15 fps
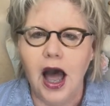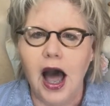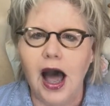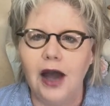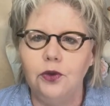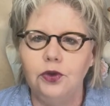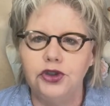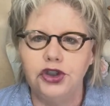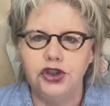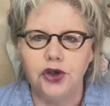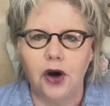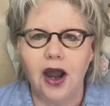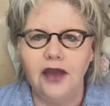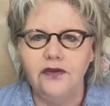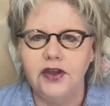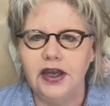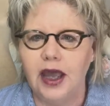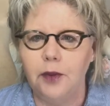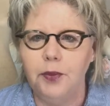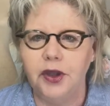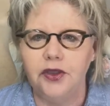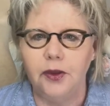I was driving
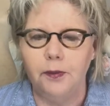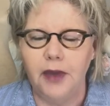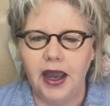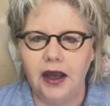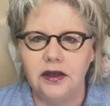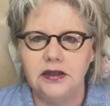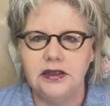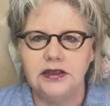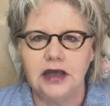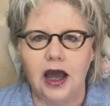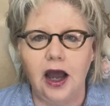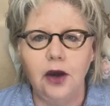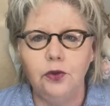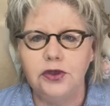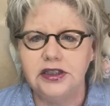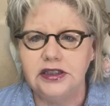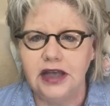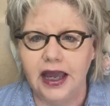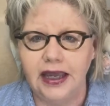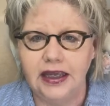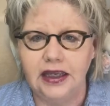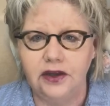up in the mountains. I was
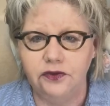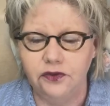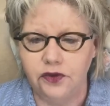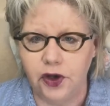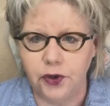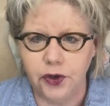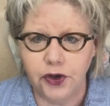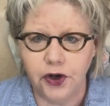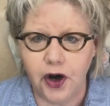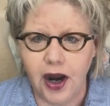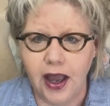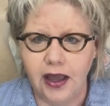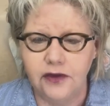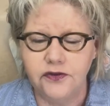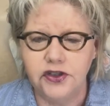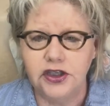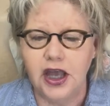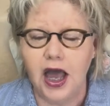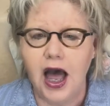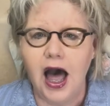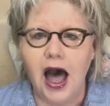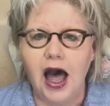taking photographs.
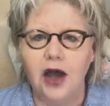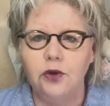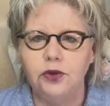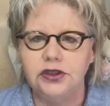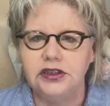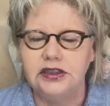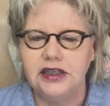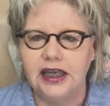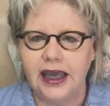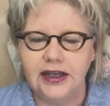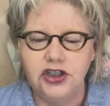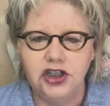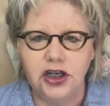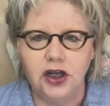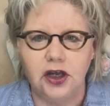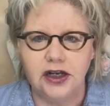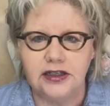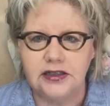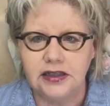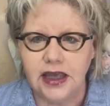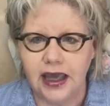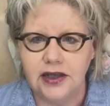I was sketching on a
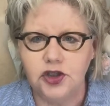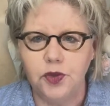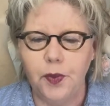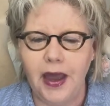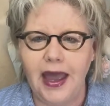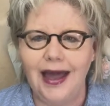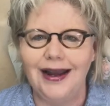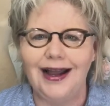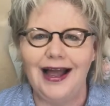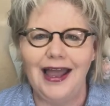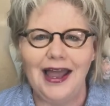sketch pad. I